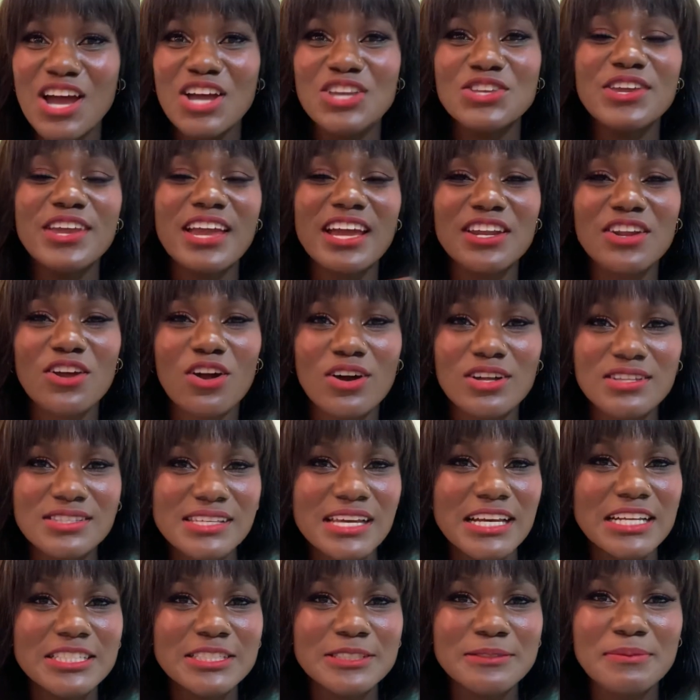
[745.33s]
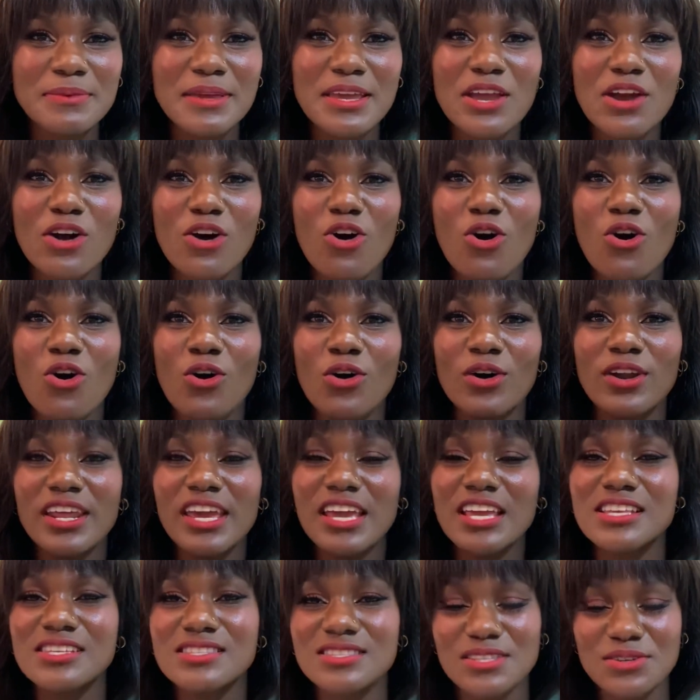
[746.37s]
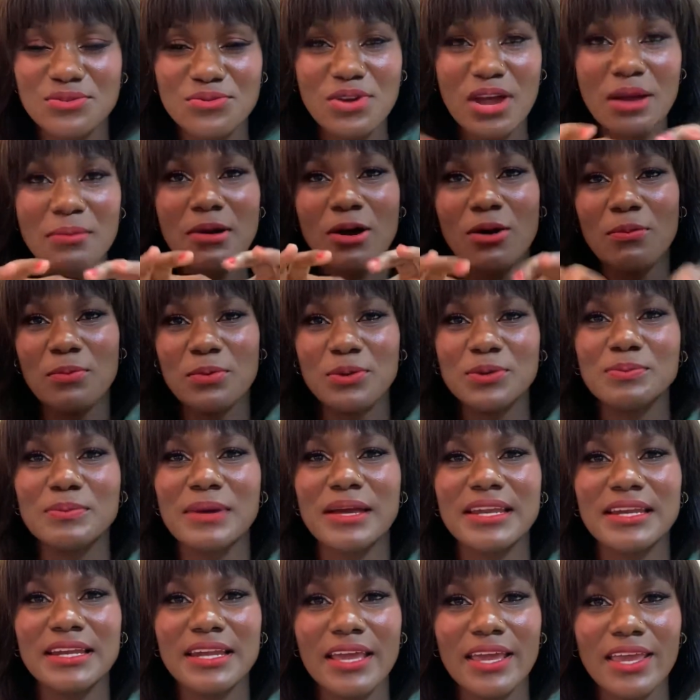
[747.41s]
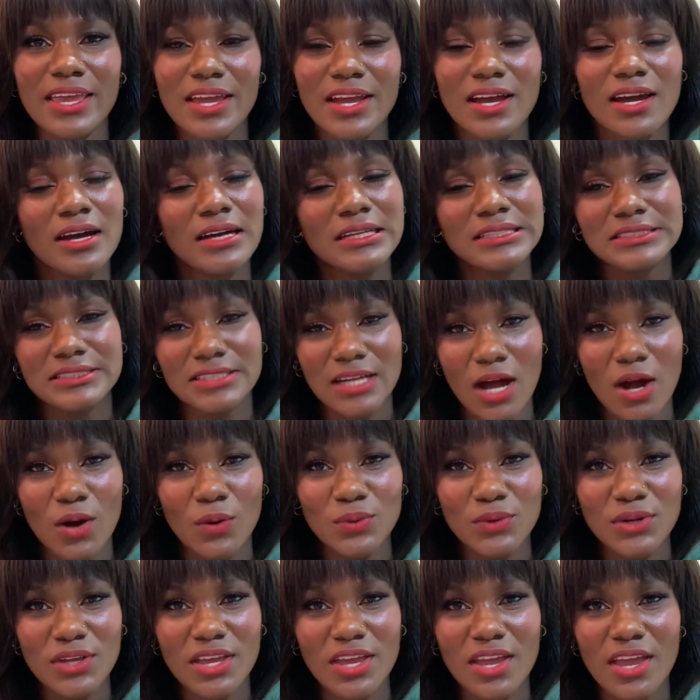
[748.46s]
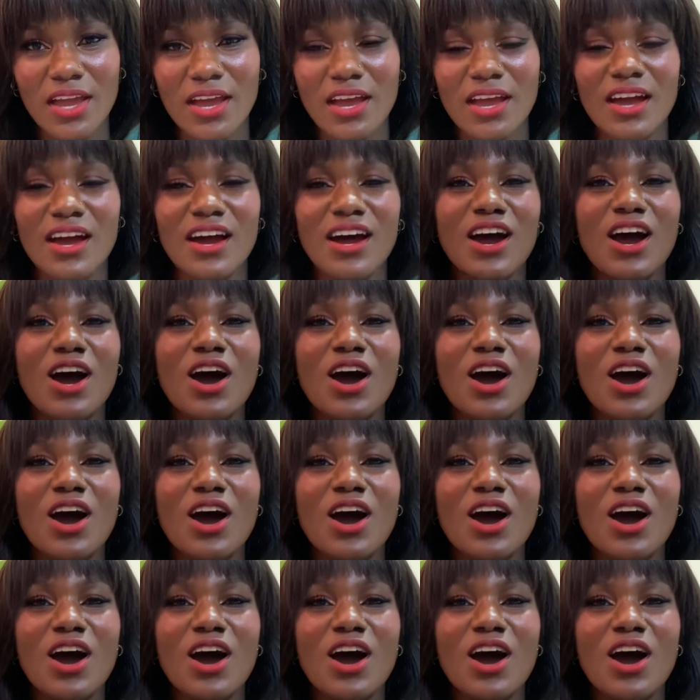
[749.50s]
You can contact me on Instagram. I'll put my link down here.